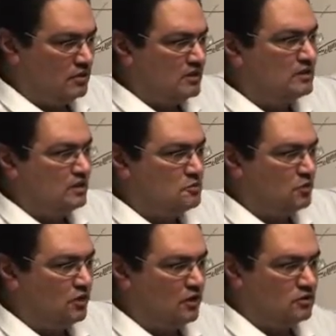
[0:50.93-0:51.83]
So that's the
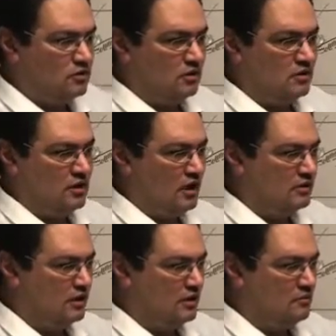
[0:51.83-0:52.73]
respiratory rate. You decrease the
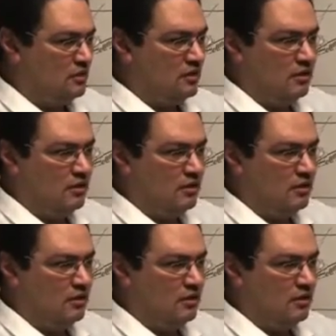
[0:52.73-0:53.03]
high time,